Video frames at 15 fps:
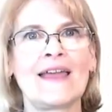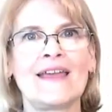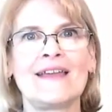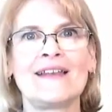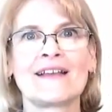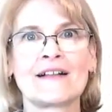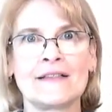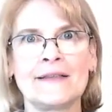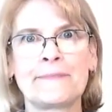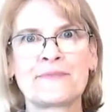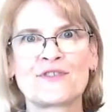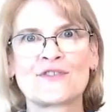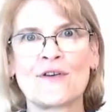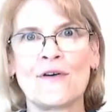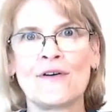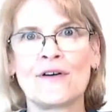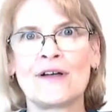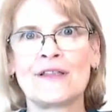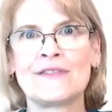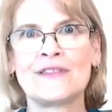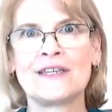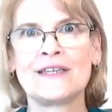a, an eclipse
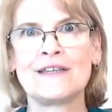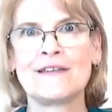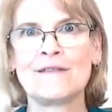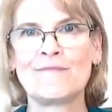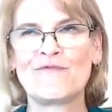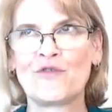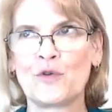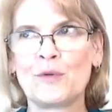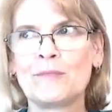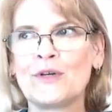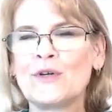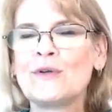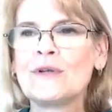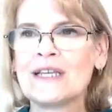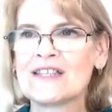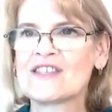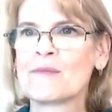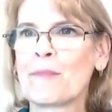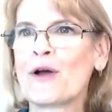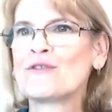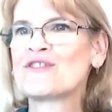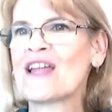on the full moon. It's
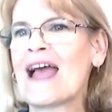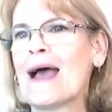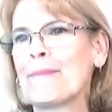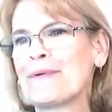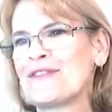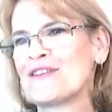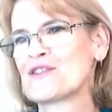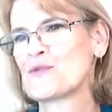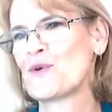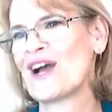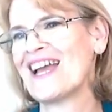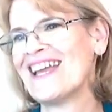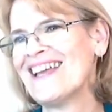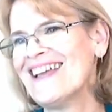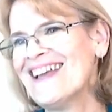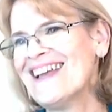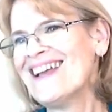supposed to happen this way.